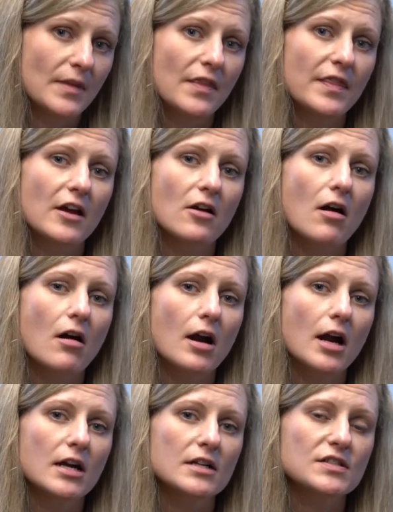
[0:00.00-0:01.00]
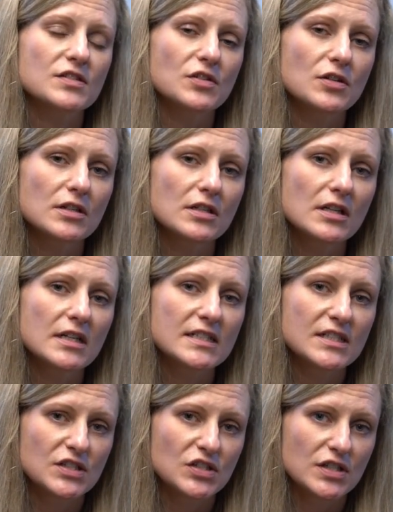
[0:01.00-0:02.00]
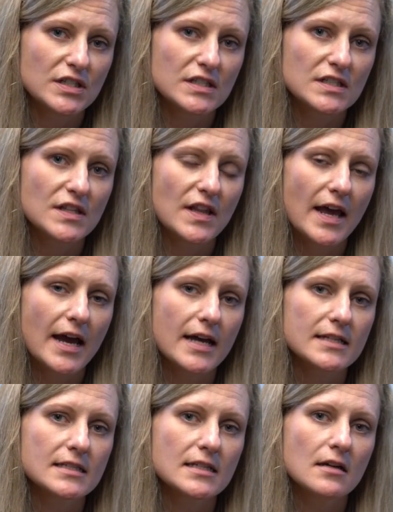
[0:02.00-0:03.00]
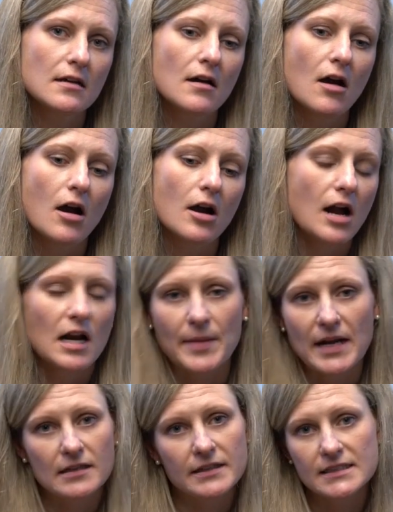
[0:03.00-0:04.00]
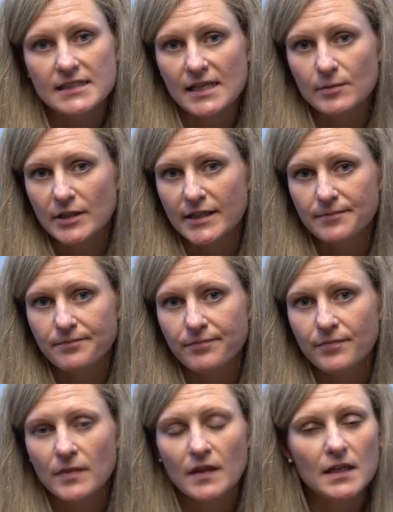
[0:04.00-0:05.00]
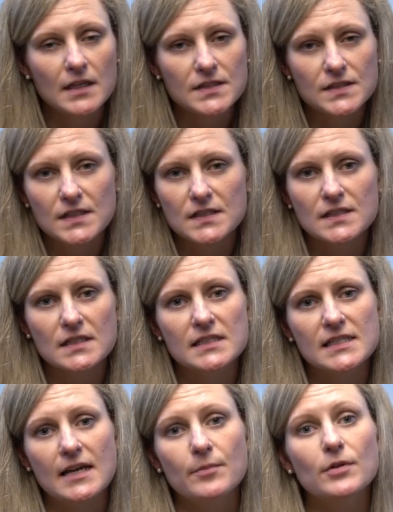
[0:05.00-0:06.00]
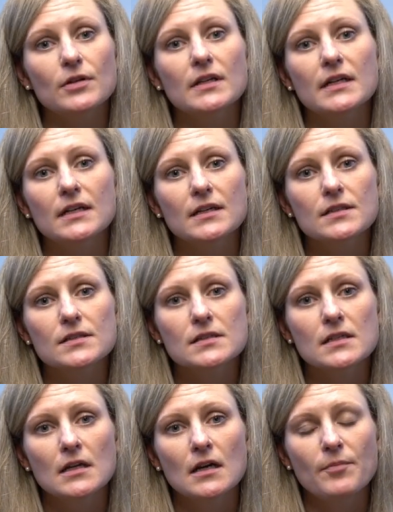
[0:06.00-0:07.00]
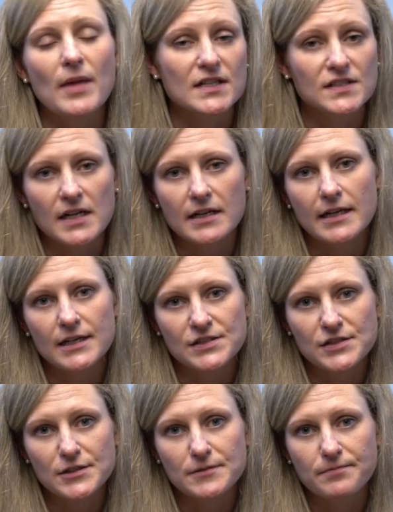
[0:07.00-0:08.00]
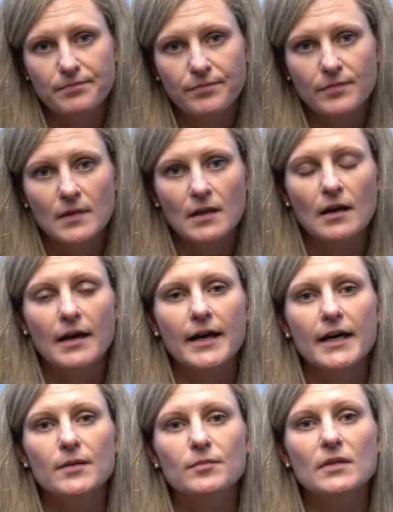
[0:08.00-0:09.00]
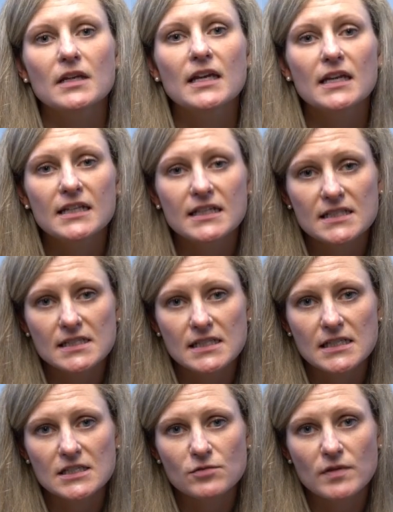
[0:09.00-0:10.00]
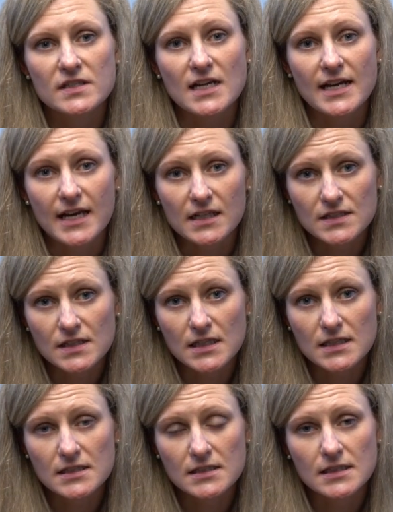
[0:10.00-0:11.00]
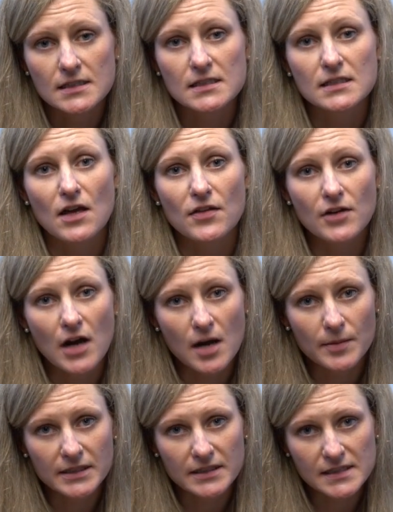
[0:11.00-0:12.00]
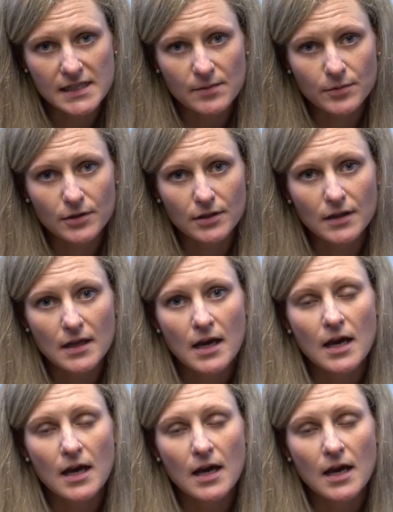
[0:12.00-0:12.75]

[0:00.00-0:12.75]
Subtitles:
There are certain conditions that are automatically disabling. The easiest example is metastatic cancer. Kidney disease with dialysis is another common example.